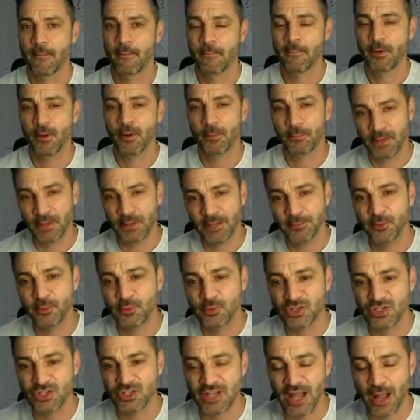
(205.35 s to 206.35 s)
But people
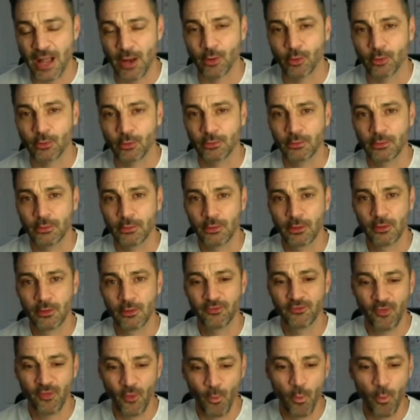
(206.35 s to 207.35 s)
settle
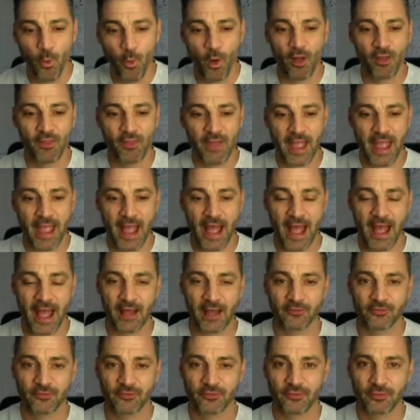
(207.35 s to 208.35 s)
for what they
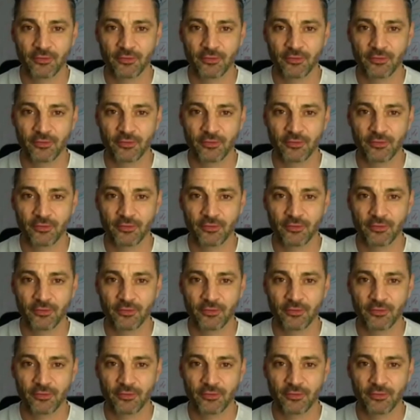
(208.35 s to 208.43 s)
have.